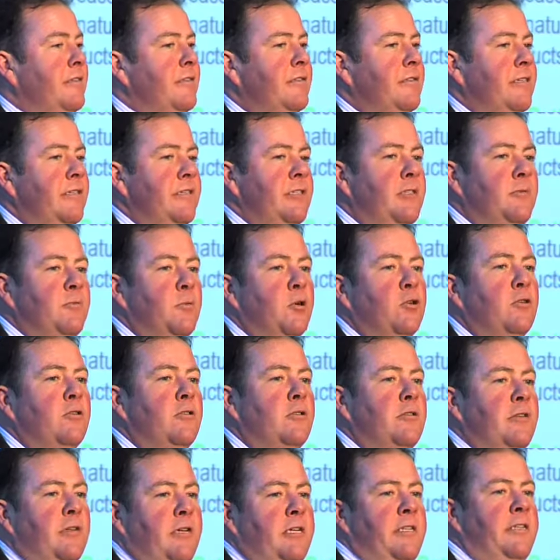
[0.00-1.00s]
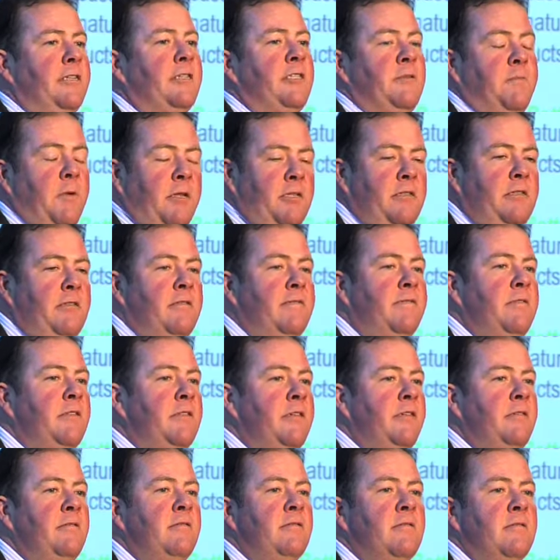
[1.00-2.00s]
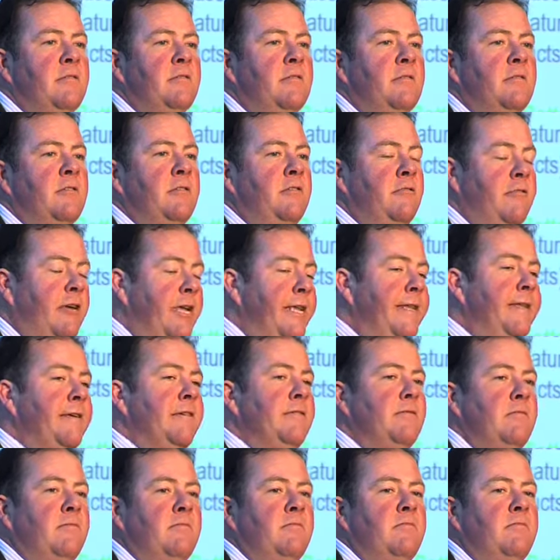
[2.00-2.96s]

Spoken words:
things more inexpensively, greener,